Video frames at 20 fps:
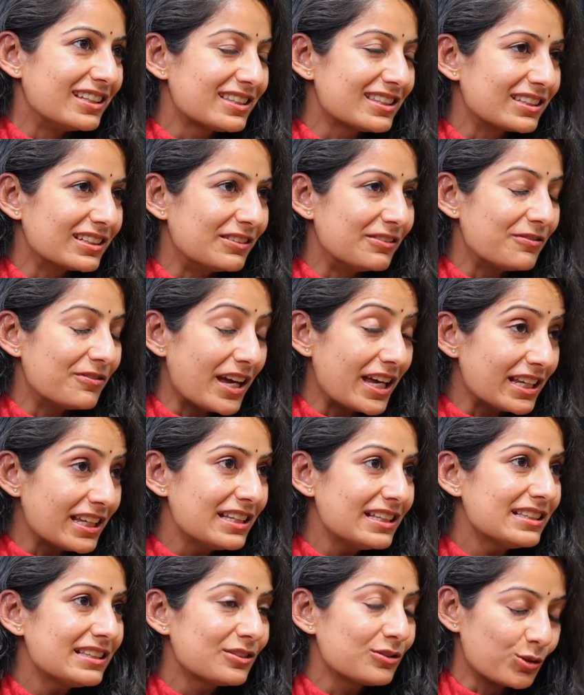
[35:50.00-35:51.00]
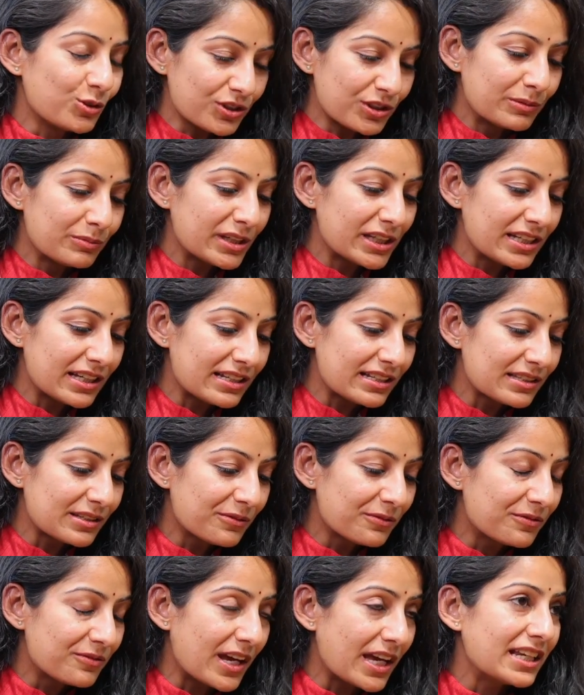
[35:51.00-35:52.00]
Social media is a
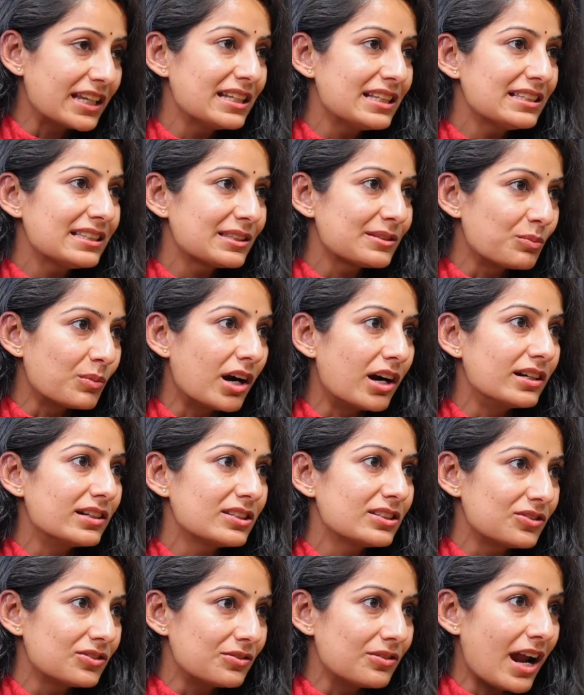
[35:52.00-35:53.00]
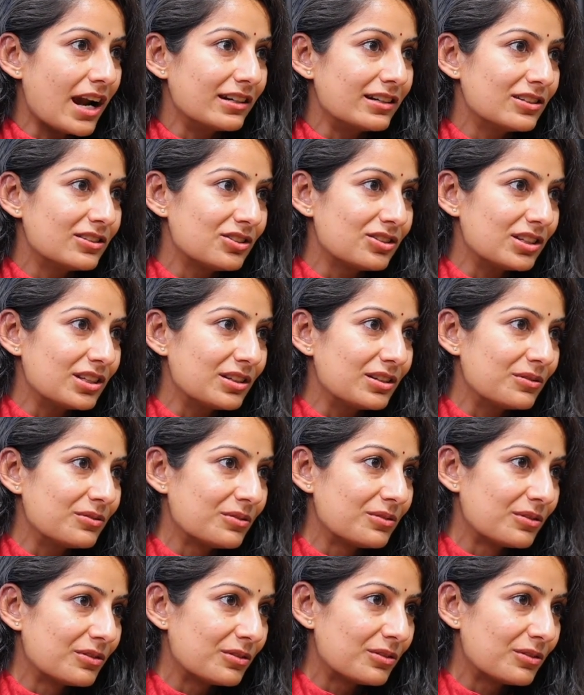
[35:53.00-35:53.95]
very smart strategy,